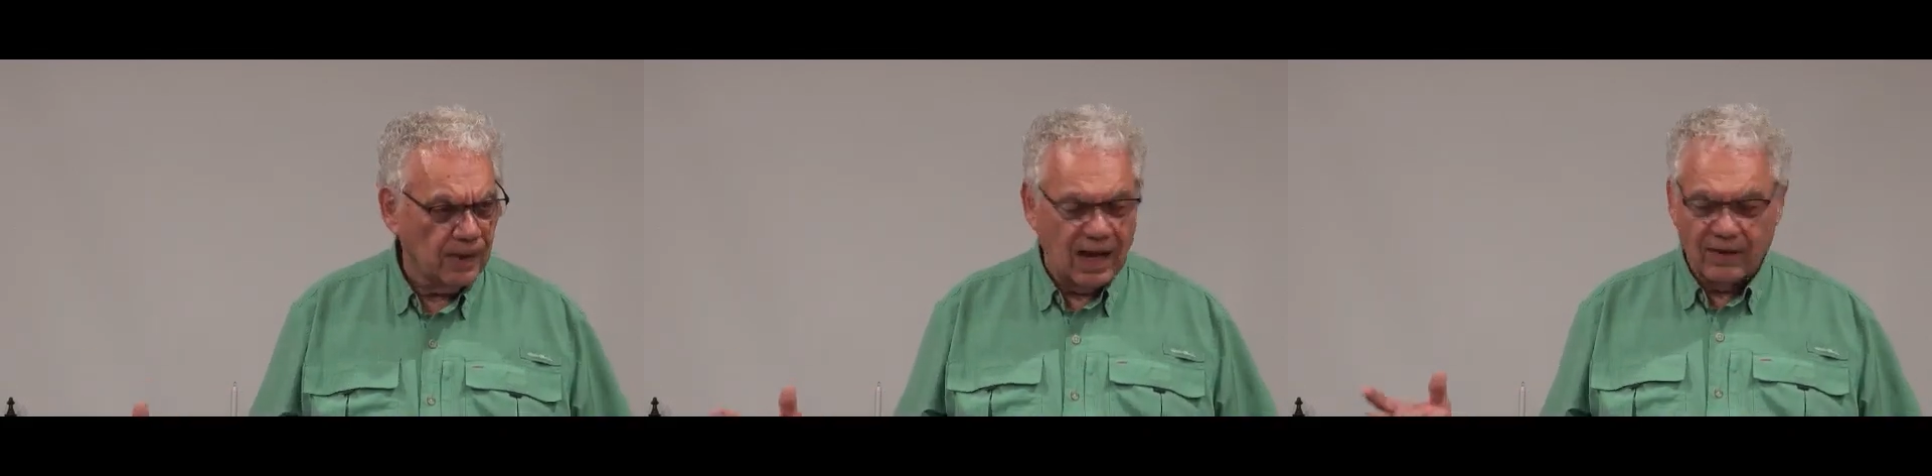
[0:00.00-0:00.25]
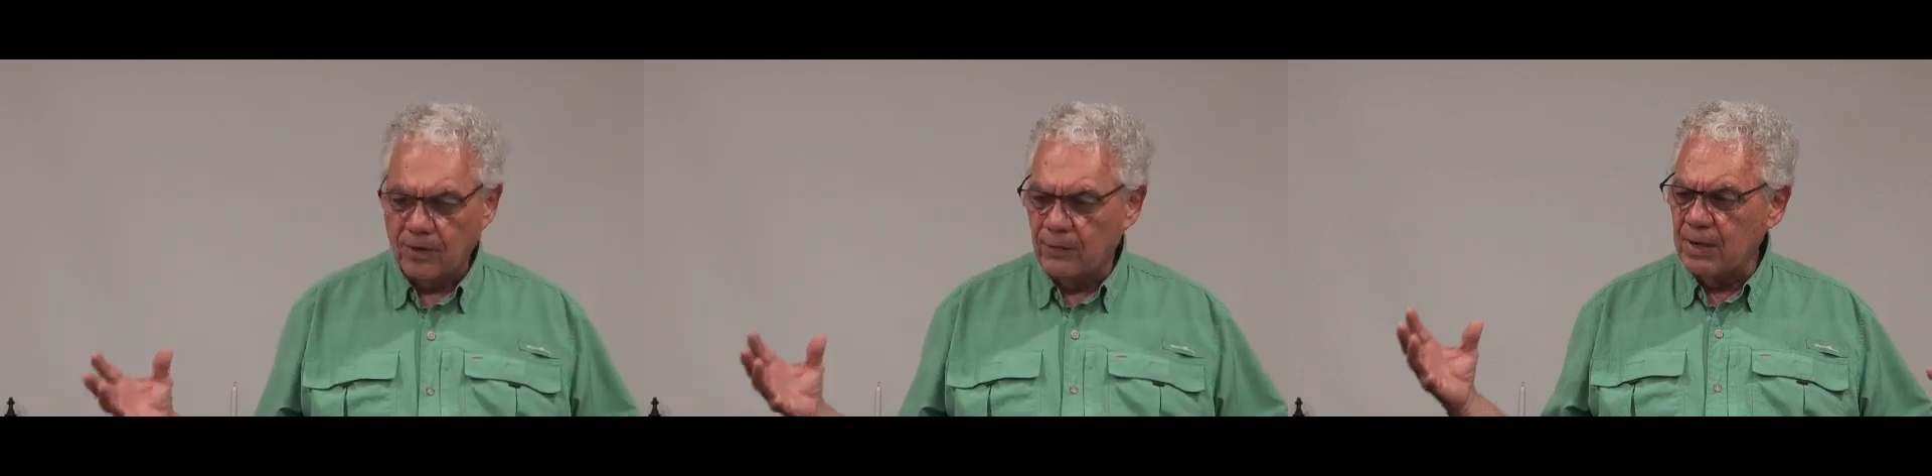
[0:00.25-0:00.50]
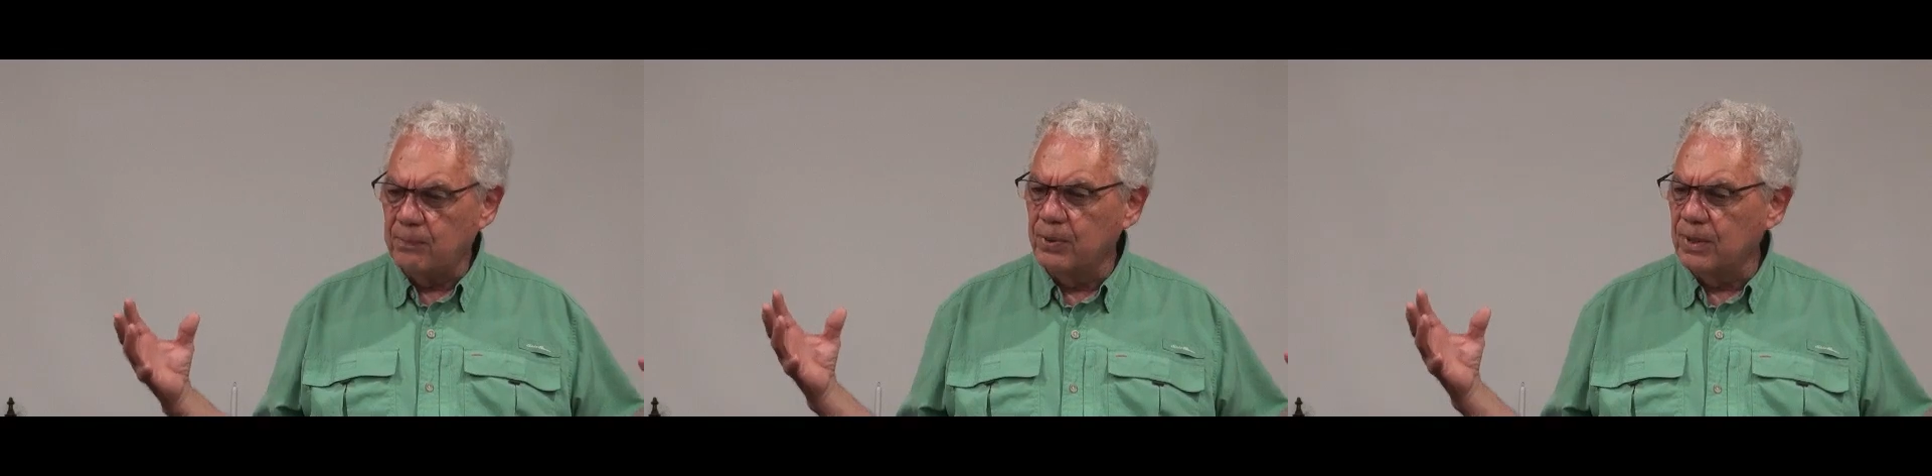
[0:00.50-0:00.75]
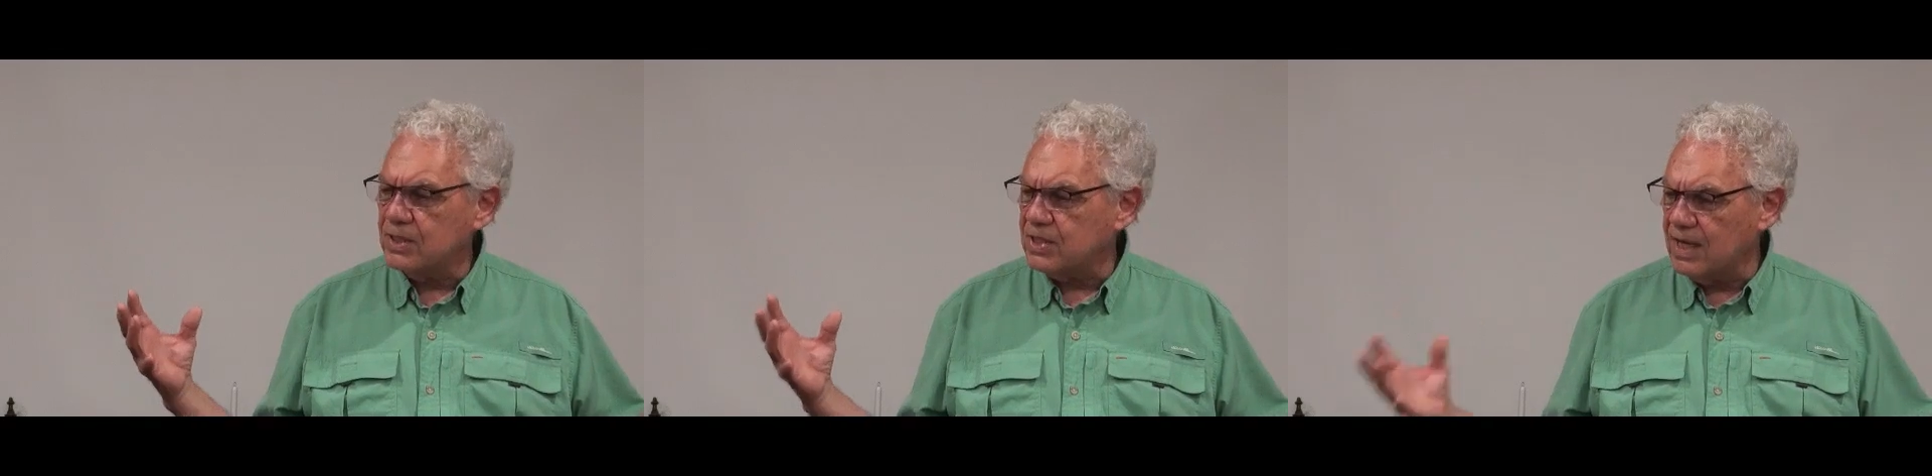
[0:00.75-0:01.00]
I've already
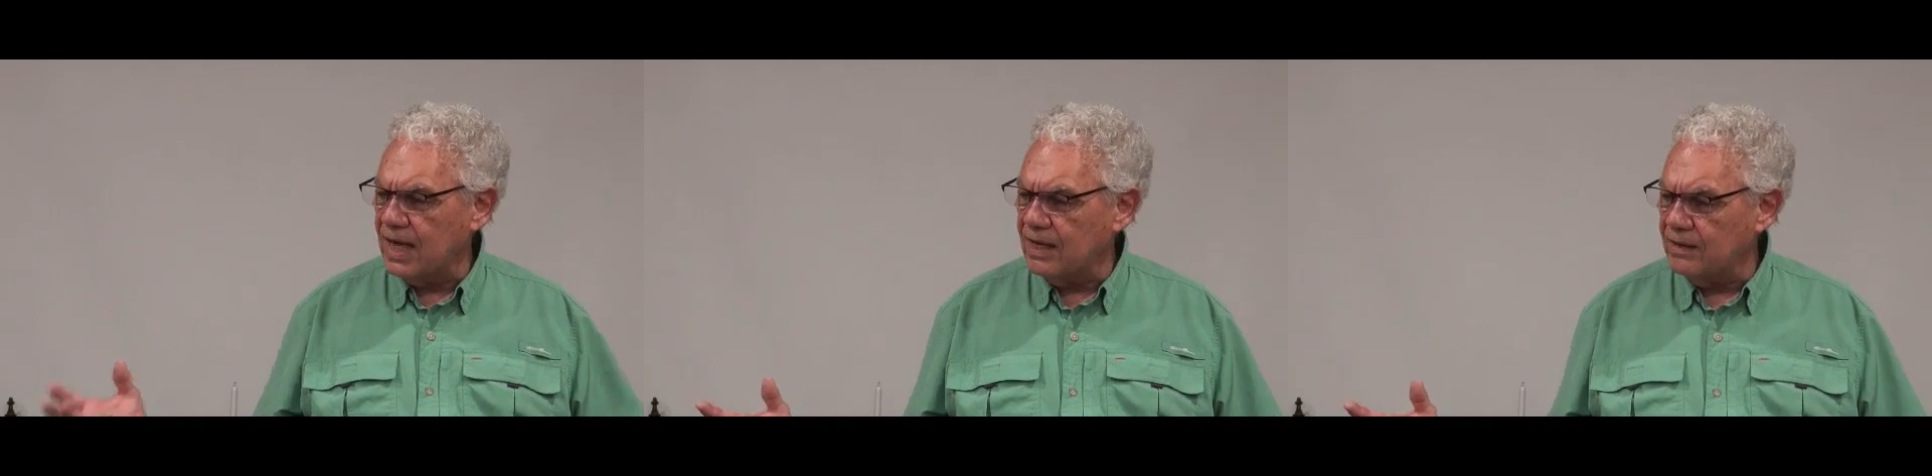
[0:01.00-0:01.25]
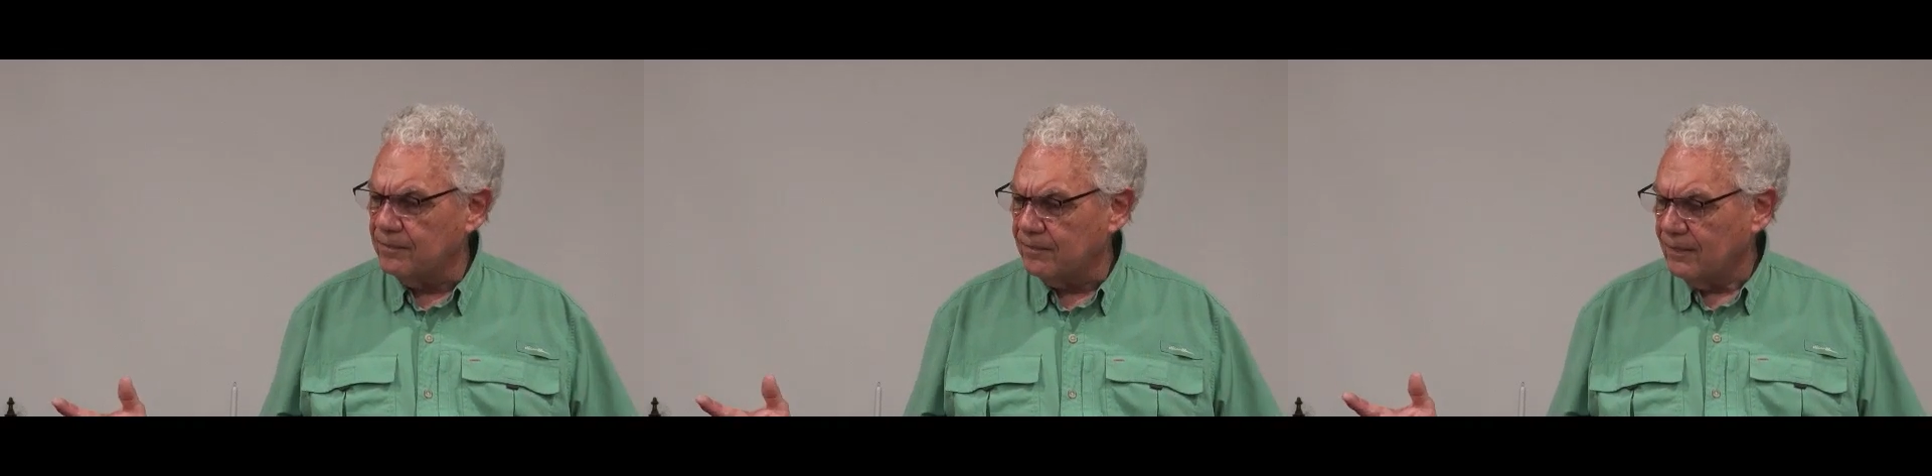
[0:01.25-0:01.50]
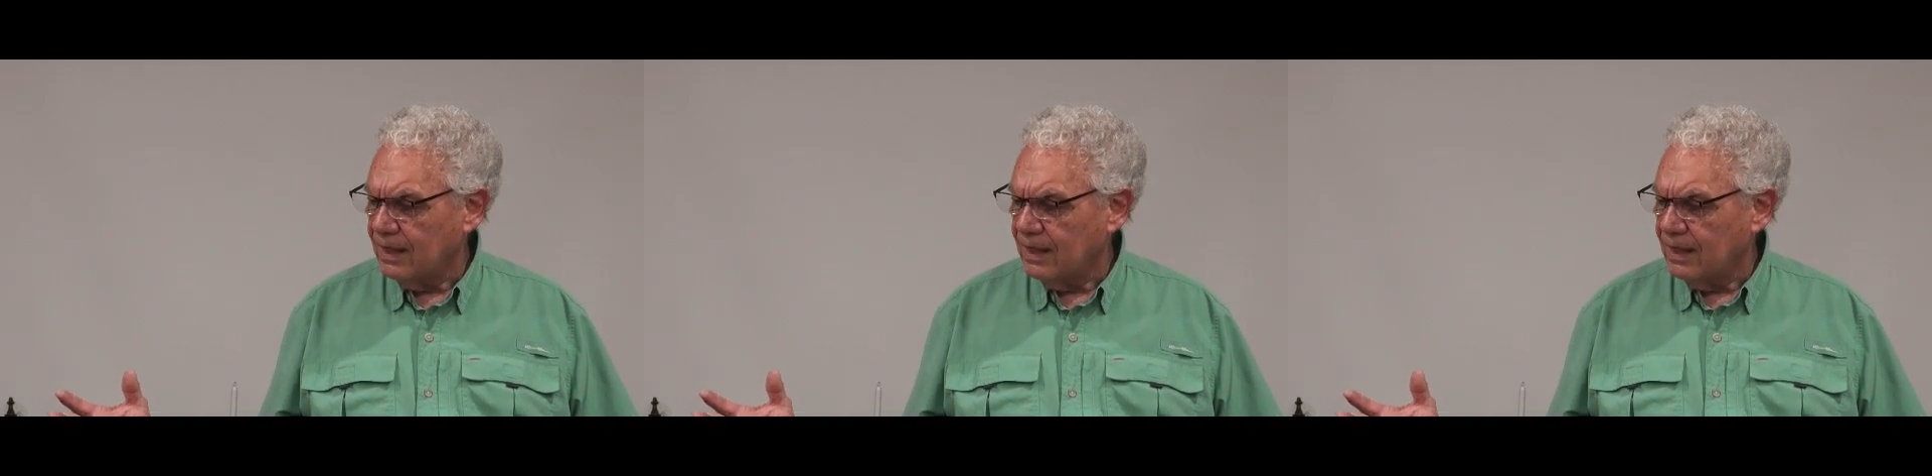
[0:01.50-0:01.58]
put aside